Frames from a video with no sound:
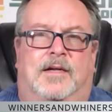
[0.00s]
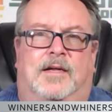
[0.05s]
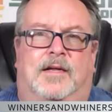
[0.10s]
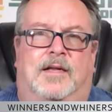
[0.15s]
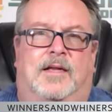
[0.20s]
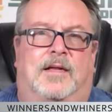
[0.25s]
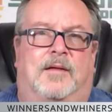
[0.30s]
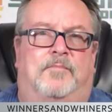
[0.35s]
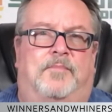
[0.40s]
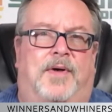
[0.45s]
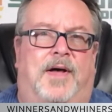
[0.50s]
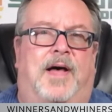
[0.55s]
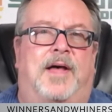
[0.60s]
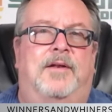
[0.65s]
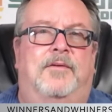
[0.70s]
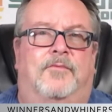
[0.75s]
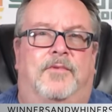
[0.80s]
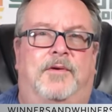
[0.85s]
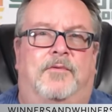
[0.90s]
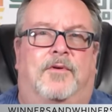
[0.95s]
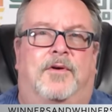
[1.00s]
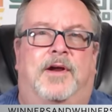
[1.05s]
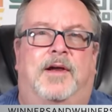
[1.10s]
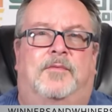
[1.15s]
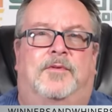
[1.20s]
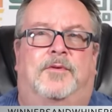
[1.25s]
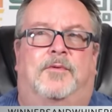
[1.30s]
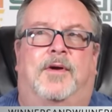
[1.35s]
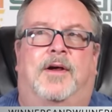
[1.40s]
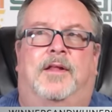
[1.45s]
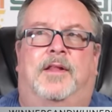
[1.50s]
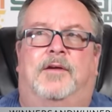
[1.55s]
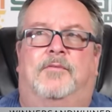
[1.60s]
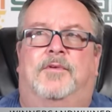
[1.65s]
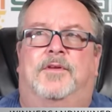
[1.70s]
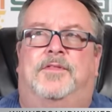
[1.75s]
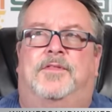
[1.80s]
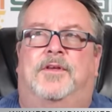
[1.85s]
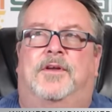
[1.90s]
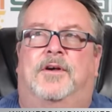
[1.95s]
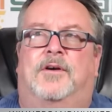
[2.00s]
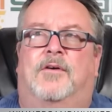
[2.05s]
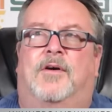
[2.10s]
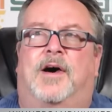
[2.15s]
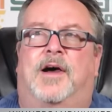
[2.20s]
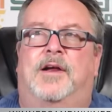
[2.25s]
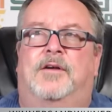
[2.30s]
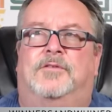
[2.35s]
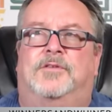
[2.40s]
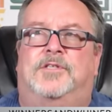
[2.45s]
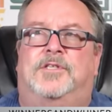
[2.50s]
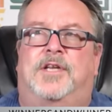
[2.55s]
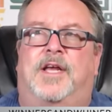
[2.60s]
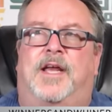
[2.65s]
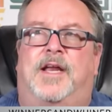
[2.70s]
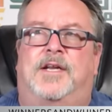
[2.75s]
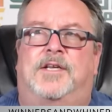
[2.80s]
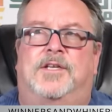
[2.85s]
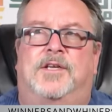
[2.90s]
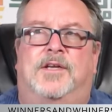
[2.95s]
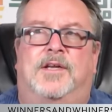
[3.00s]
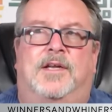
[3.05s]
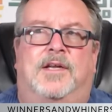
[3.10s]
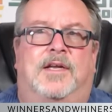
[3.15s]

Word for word: Uh, but we were able to rally with uh, Ohio State